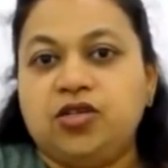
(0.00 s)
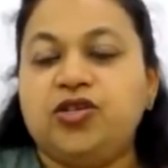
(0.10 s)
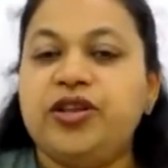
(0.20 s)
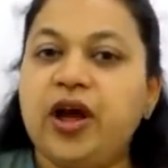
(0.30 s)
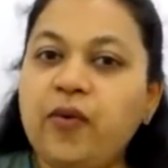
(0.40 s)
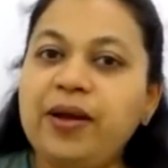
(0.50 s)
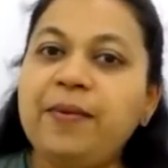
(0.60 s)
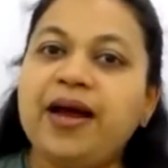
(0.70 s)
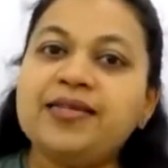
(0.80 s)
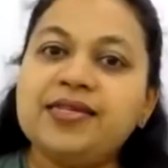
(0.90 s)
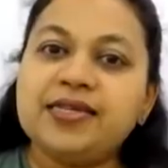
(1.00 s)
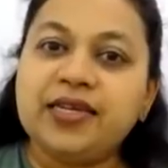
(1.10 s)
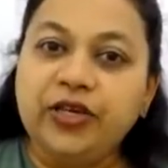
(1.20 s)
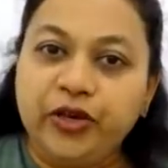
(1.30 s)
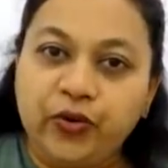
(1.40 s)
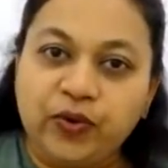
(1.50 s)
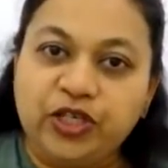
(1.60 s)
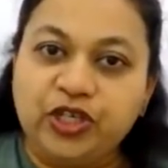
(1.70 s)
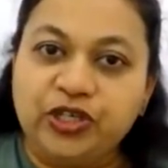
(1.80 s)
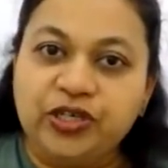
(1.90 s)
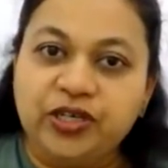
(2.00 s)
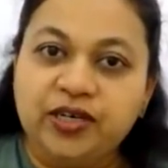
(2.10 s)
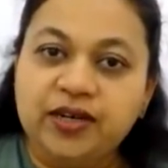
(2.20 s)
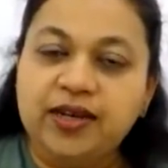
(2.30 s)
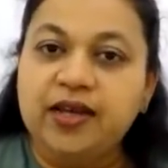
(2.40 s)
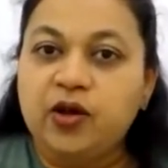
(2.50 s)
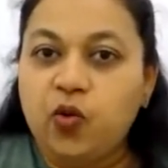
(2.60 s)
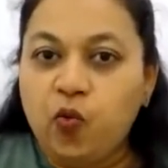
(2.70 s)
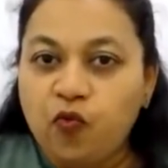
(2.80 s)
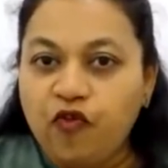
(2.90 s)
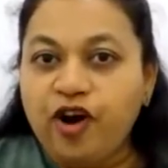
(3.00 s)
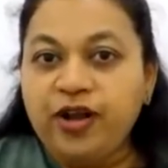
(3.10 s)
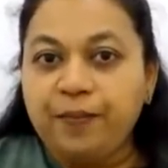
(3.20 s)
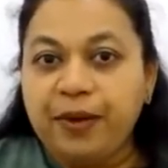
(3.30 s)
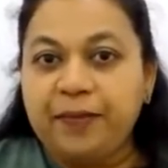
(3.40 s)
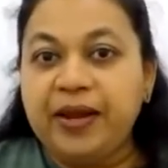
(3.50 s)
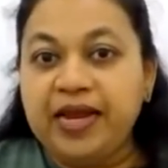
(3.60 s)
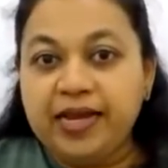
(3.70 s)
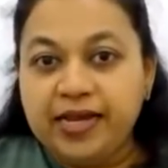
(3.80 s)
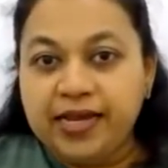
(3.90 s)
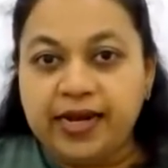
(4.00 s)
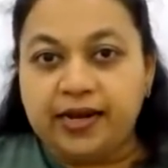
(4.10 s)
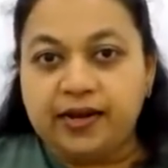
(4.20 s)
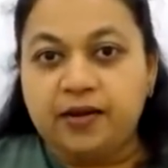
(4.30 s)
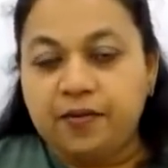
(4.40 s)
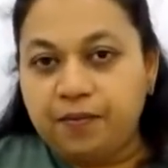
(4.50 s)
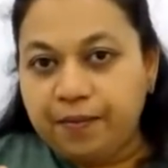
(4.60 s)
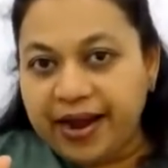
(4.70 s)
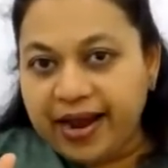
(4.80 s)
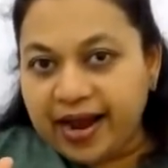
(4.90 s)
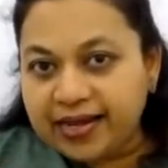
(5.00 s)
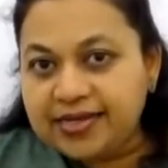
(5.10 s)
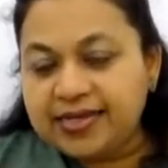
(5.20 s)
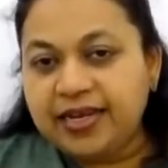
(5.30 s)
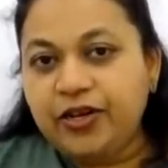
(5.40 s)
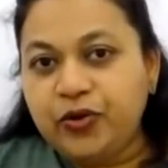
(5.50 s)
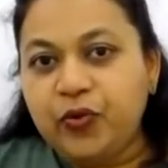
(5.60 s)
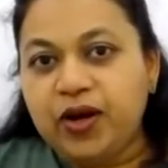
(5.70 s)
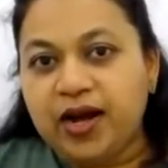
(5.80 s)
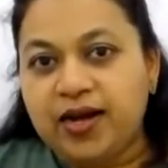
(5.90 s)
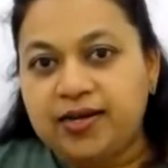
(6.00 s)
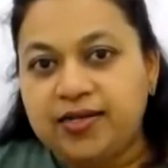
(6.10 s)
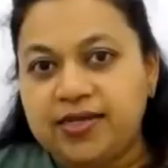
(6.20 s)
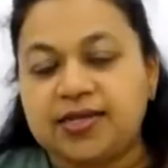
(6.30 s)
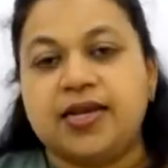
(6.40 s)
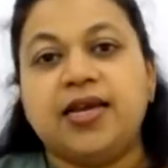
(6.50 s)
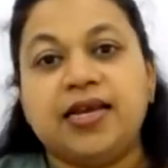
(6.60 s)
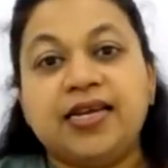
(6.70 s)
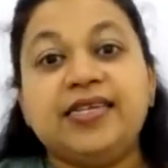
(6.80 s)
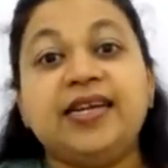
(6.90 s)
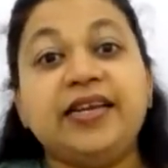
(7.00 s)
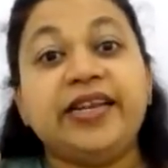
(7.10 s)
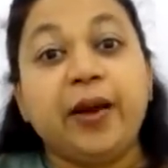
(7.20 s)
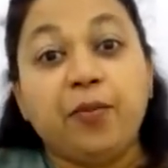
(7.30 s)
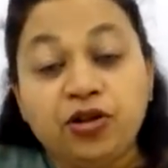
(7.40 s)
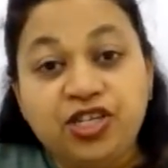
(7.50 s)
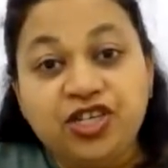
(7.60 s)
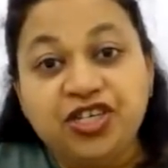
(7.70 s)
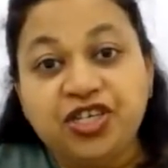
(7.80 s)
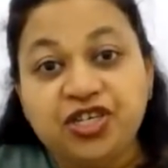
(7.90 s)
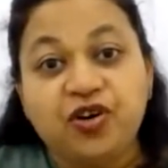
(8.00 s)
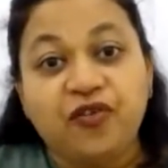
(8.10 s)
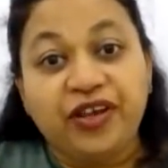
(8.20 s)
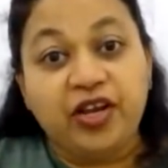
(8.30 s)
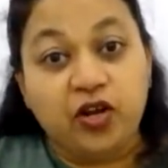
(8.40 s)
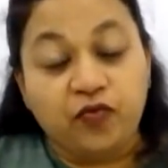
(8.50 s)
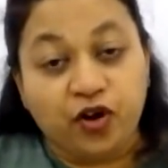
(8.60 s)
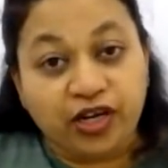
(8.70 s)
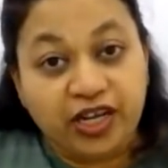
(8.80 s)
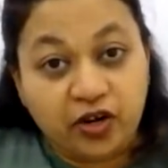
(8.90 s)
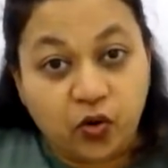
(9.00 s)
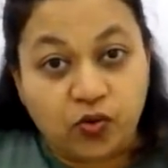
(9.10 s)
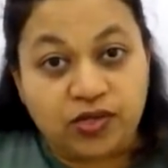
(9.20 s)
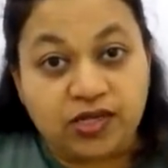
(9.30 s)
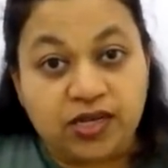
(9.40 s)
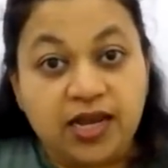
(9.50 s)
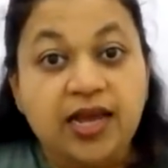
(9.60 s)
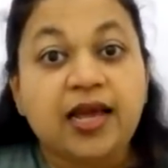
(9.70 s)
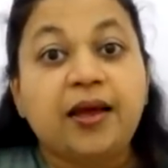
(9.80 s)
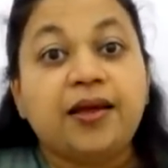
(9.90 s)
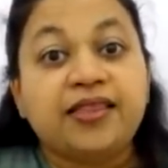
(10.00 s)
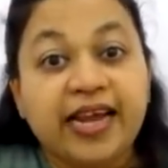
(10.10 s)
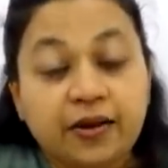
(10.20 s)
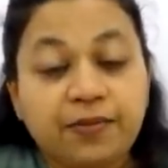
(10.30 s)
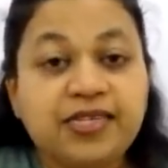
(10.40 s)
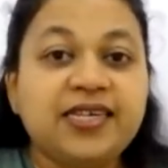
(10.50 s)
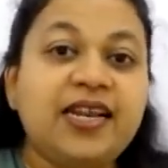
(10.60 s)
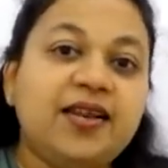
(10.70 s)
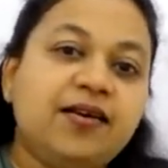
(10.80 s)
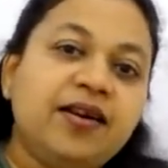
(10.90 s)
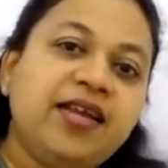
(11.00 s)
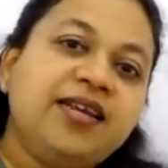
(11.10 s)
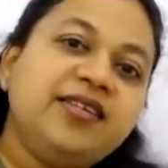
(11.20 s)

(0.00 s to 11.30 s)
So now I am answering your question. What baby did by answering two cards is a demonstration of what he knows. That means that learning